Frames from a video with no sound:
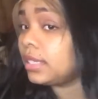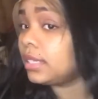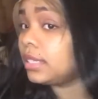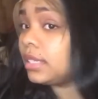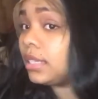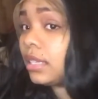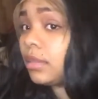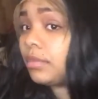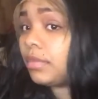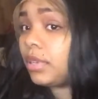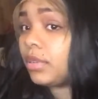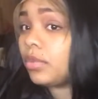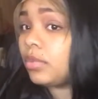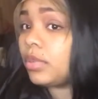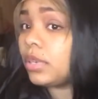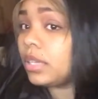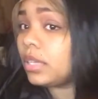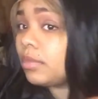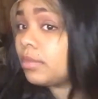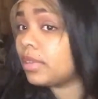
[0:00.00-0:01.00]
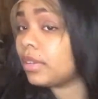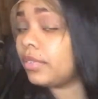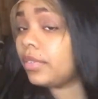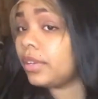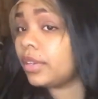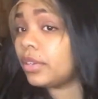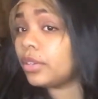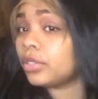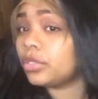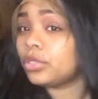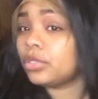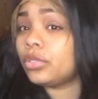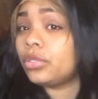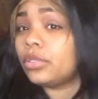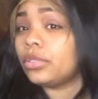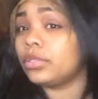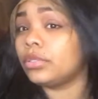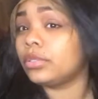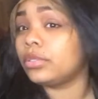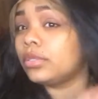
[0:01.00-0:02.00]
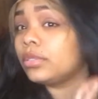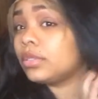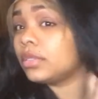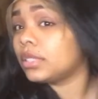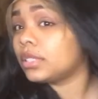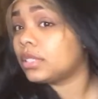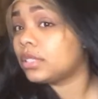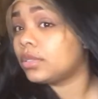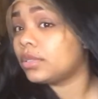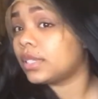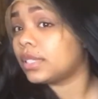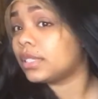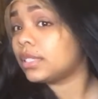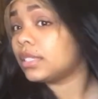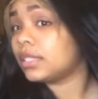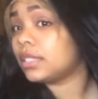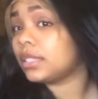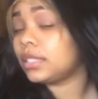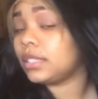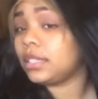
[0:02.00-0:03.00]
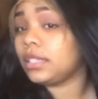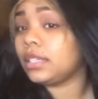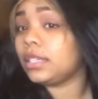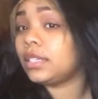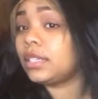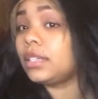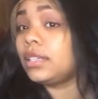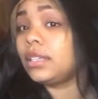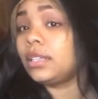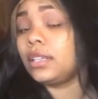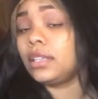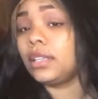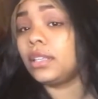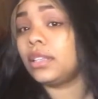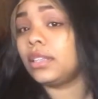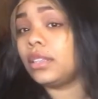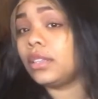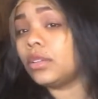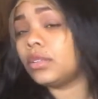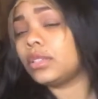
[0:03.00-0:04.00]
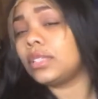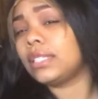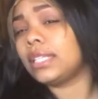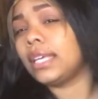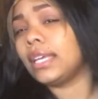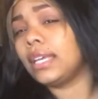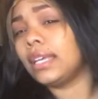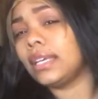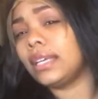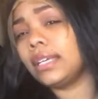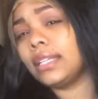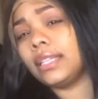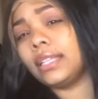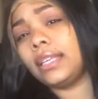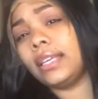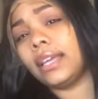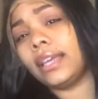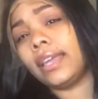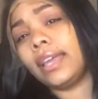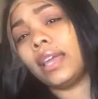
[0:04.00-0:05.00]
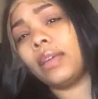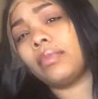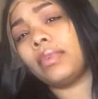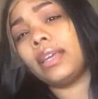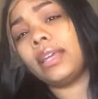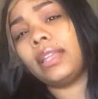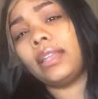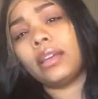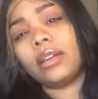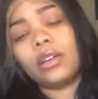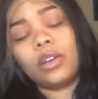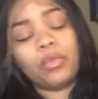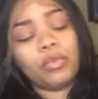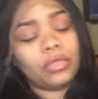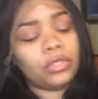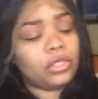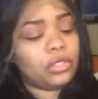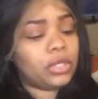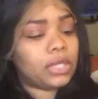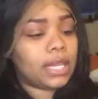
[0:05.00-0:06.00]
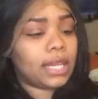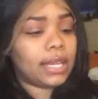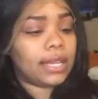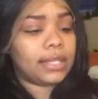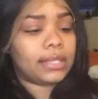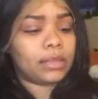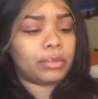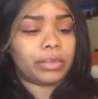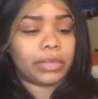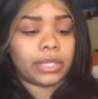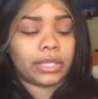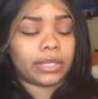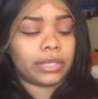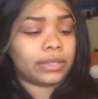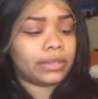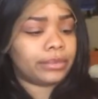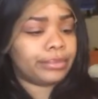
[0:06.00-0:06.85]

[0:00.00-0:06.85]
Let me run my fingers through. As you can see, no tangling. I am getting a couple strands, but